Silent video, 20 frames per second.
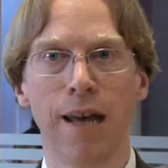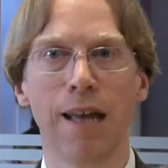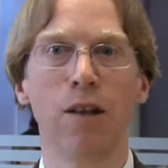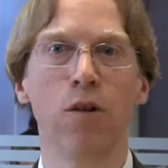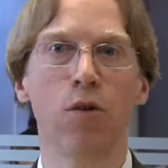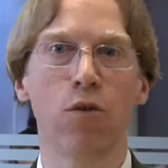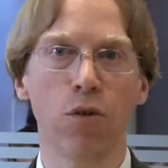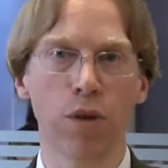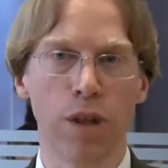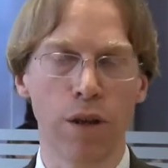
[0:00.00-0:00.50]
in
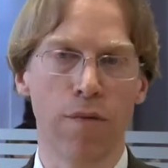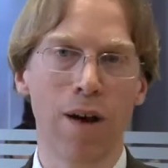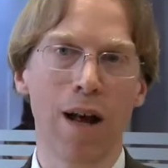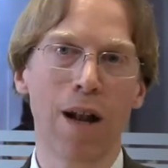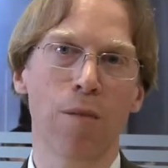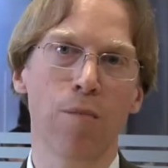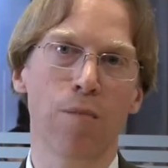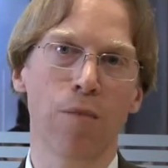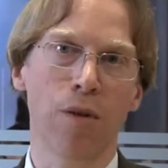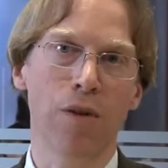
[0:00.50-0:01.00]
local
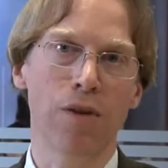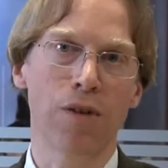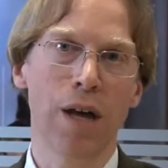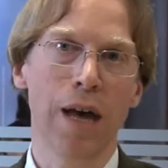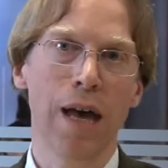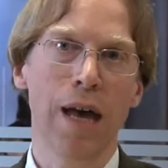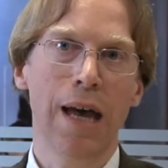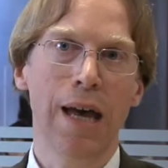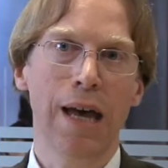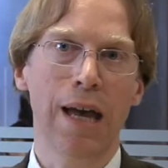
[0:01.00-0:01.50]
development,
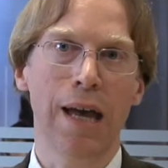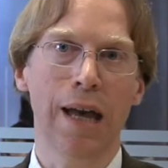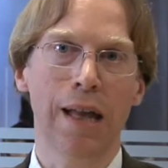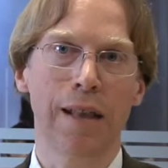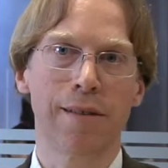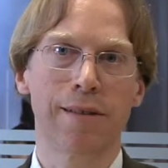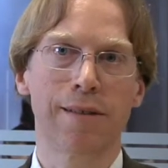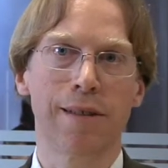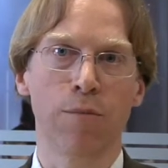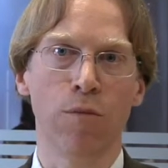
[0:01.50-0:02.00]

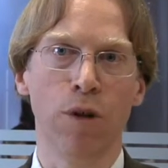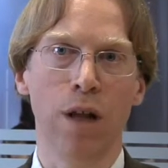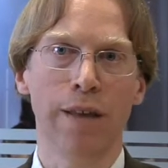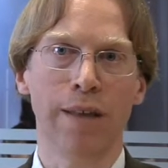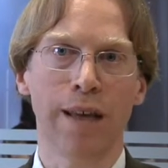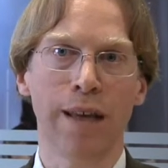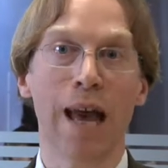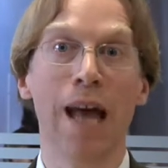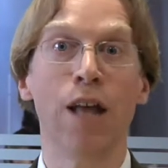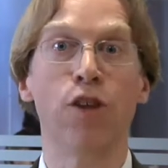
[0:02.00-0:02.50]
in
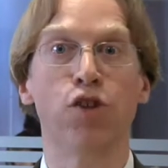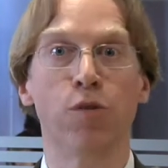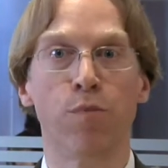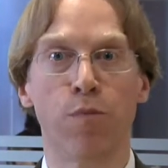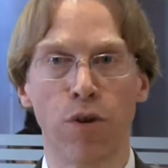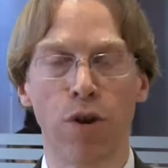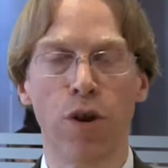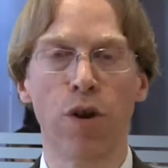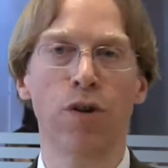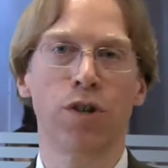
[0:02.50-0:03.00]
stimulating
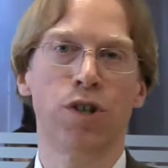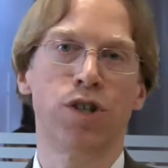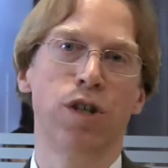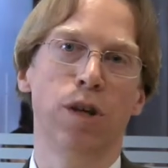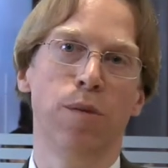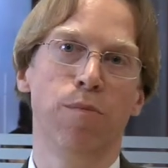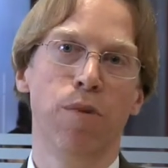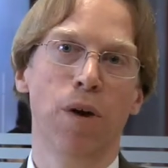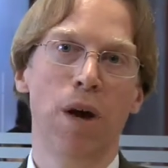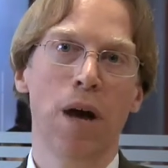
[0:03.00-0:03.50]

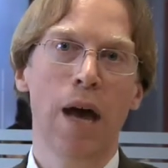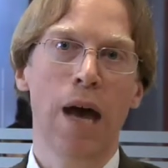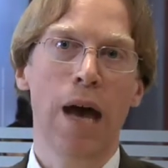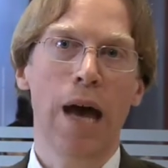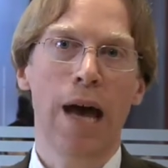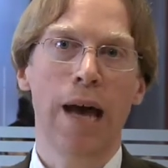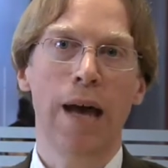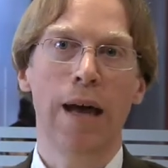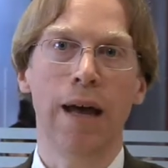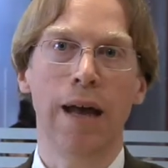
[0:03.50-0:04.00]
entrepreneurship,
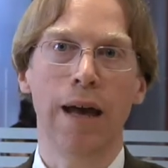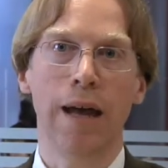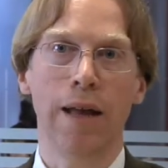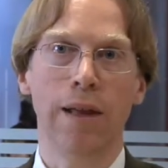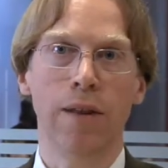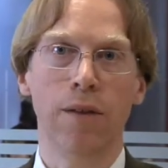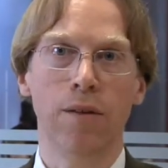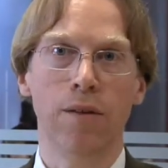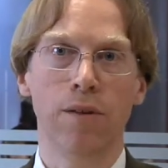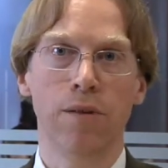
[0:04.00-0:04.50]

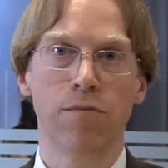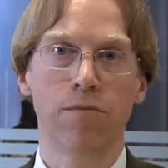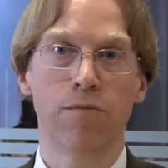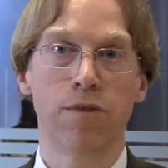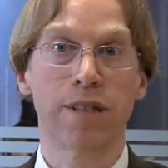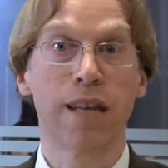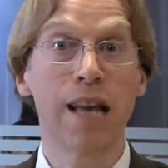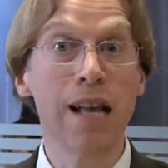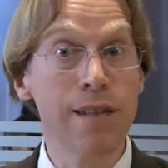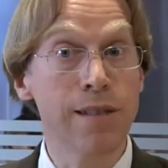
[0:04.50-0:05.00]
in
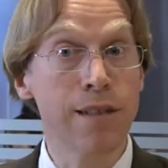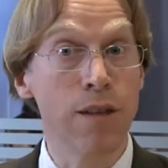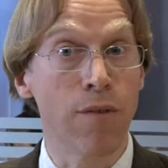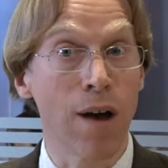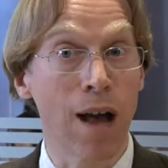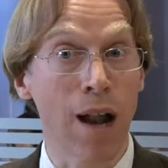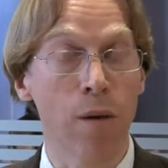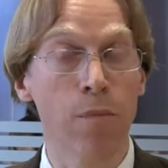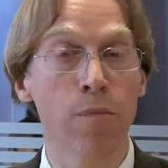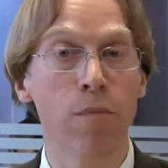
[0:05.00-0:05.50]
skills
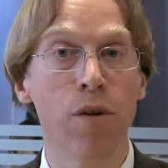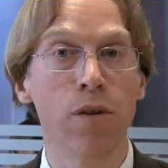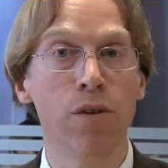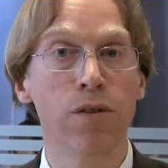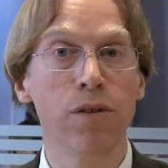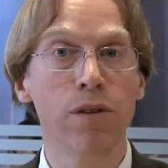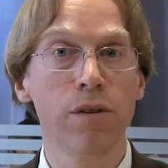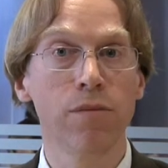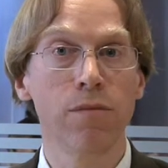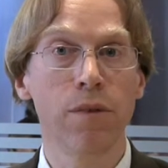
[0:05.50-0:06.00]

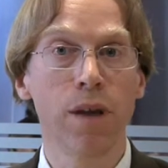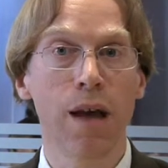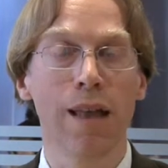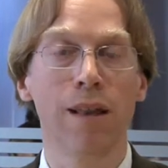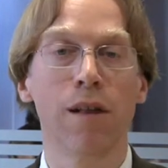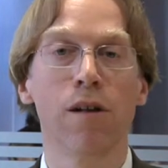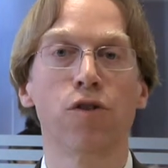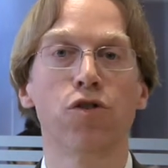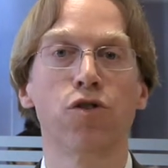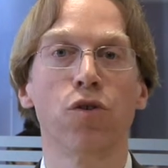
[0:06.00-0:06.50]
development,
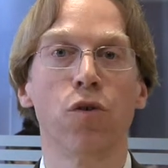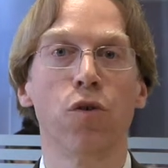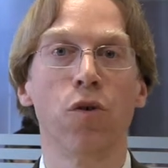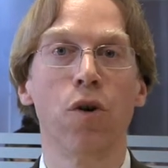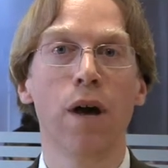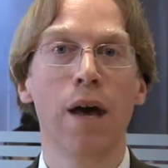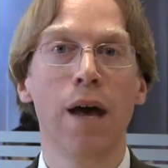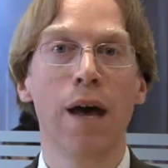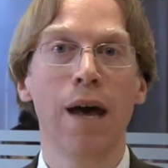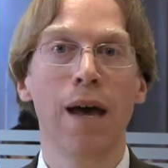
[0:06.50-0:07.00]
and also
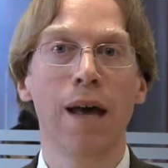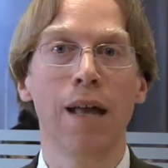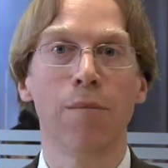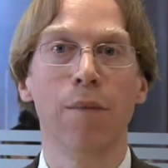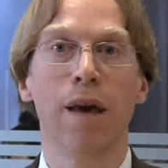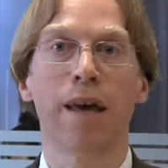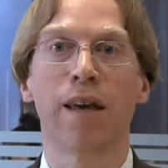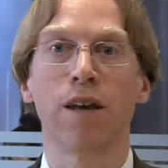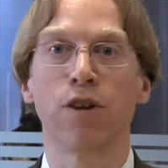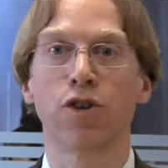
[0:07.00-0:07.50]
in
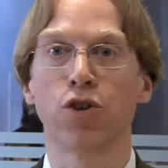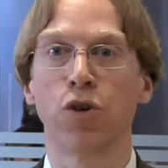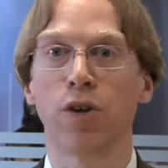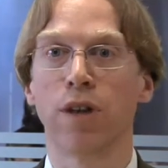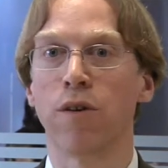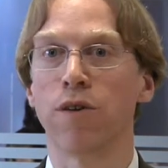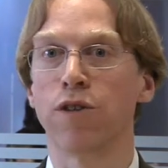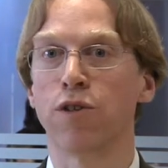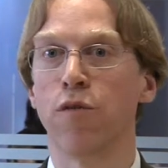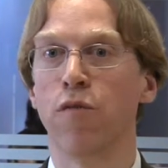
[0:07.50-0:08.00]
making sure
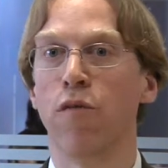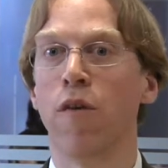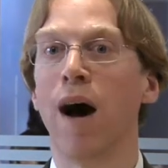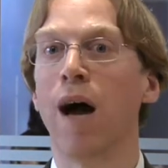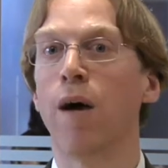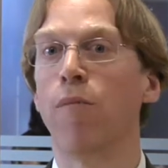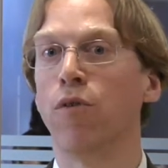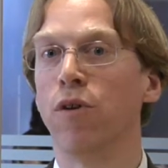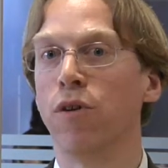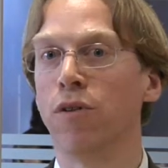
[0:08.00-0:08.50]
there is a
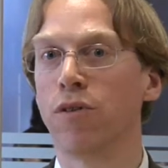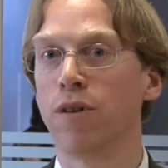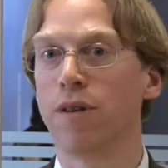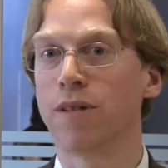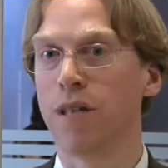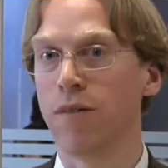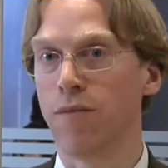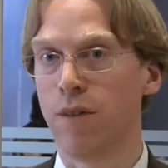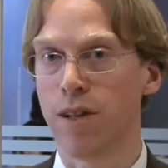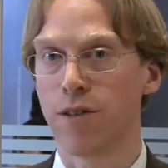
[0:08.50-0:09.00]
vibrant
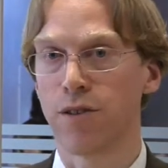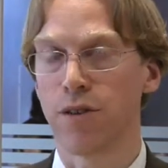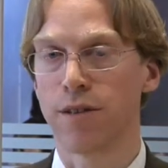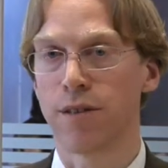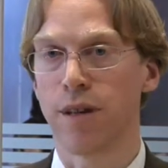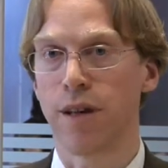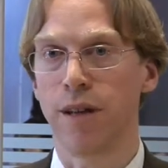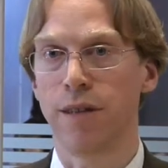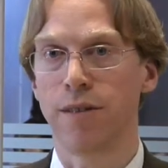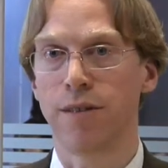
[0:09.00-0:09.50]
civil
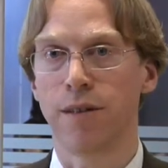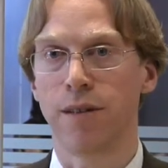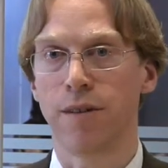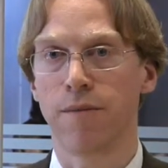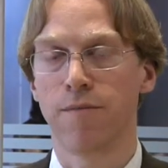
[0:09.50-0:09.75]
society.